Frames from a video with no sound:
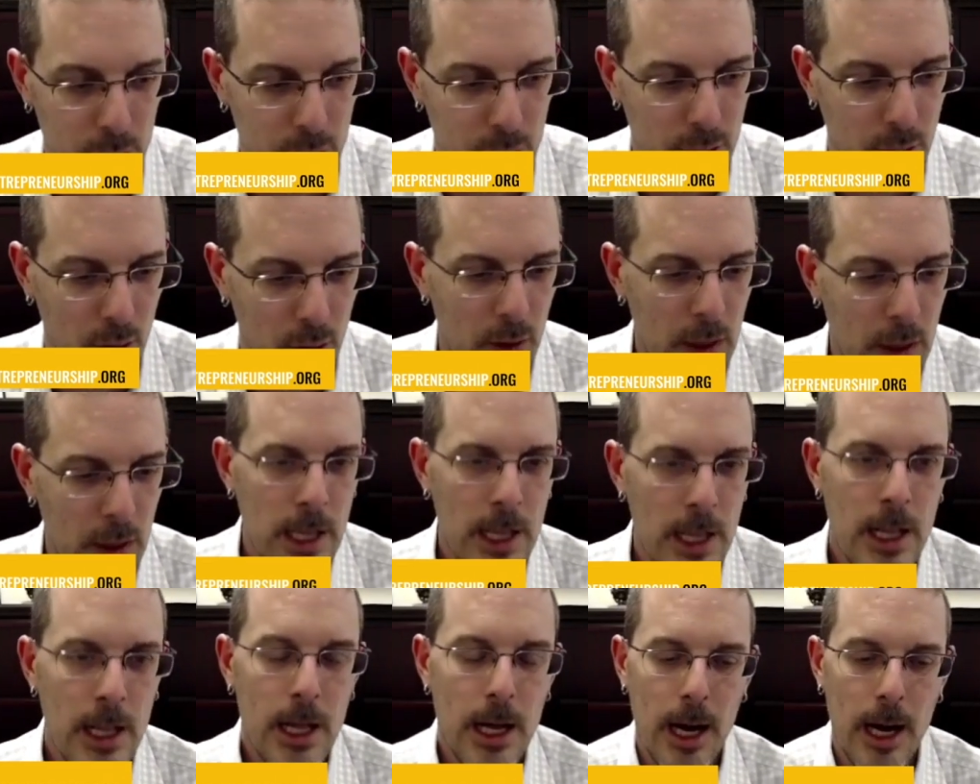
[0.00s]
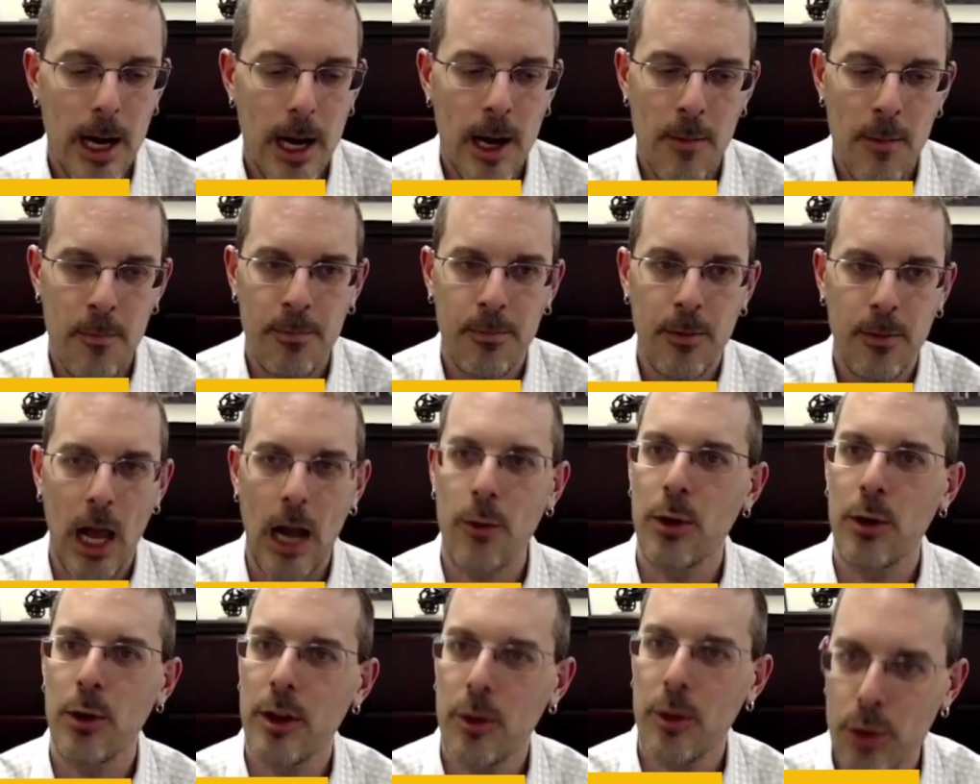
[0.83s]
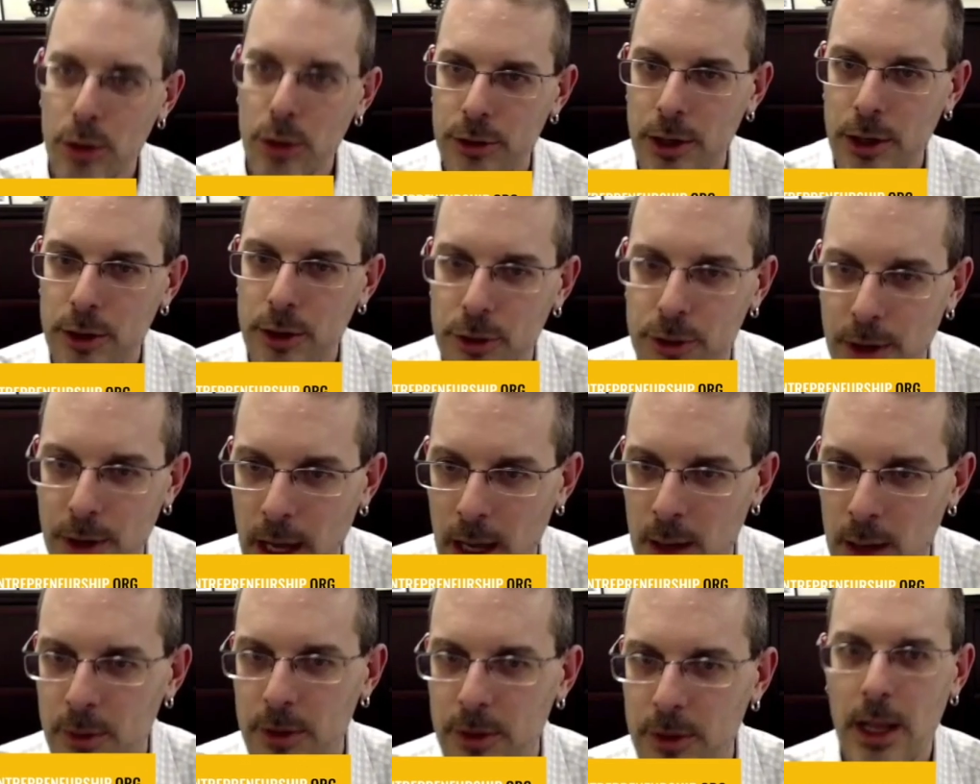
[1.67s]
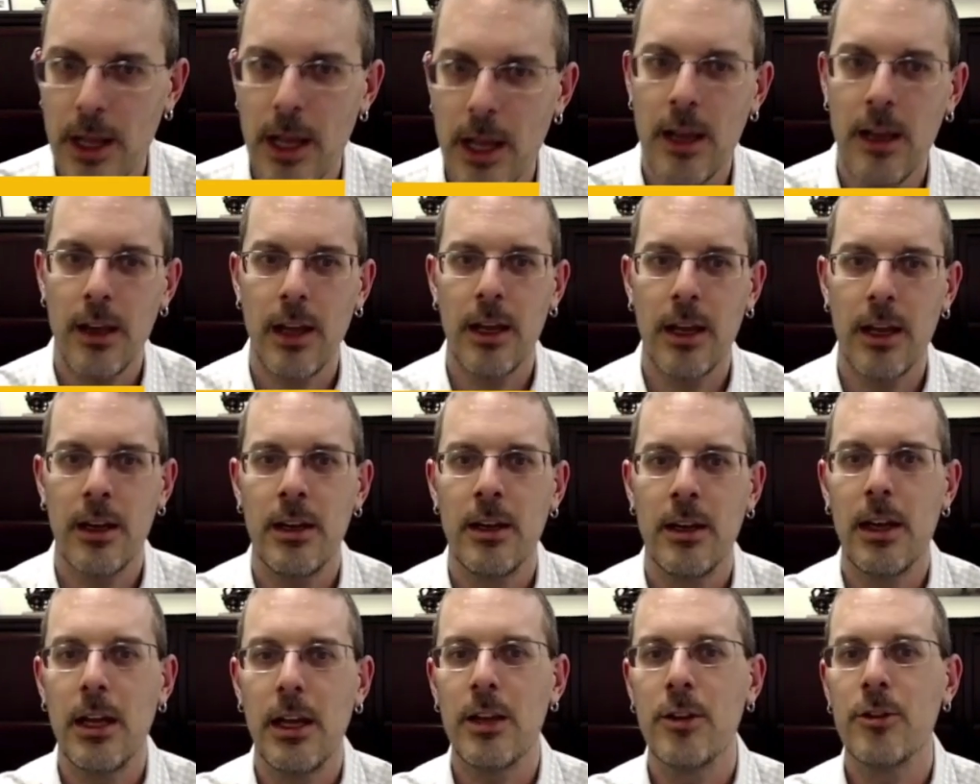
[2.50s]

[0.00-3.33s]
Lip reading: So I really appreciate your time today and